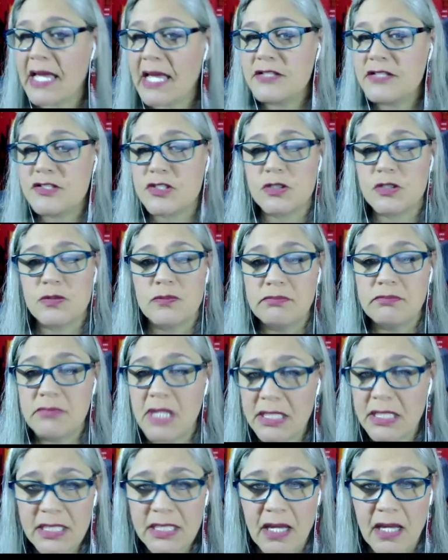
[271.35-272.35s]
as do
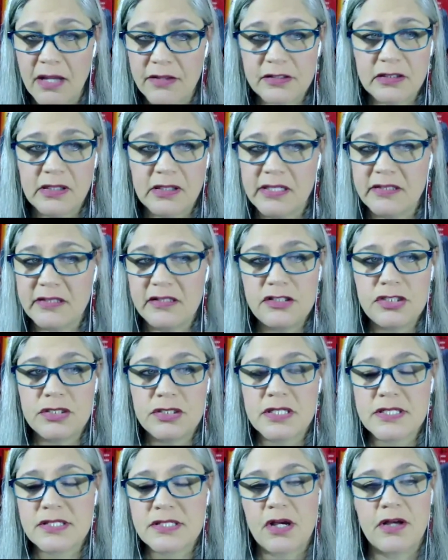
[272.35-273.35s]
many other
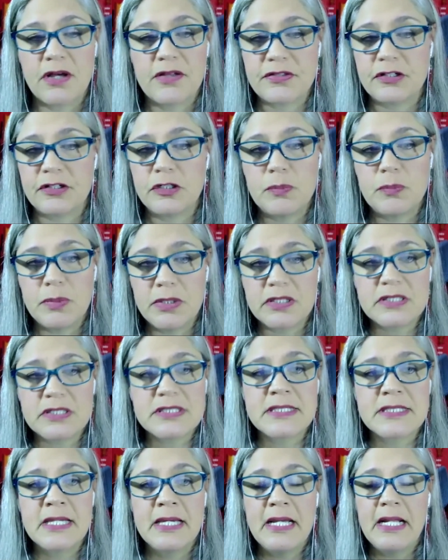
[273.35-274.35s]
Indigenous authored
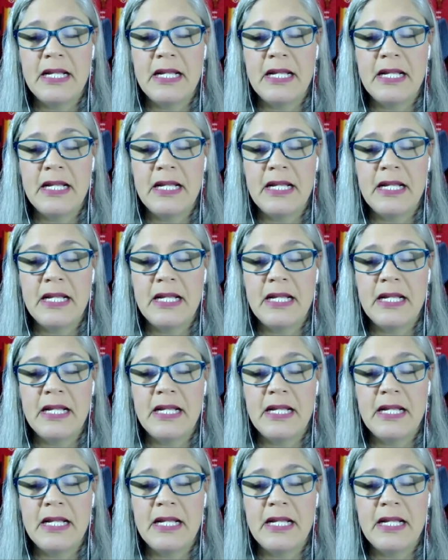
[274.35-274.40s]
books.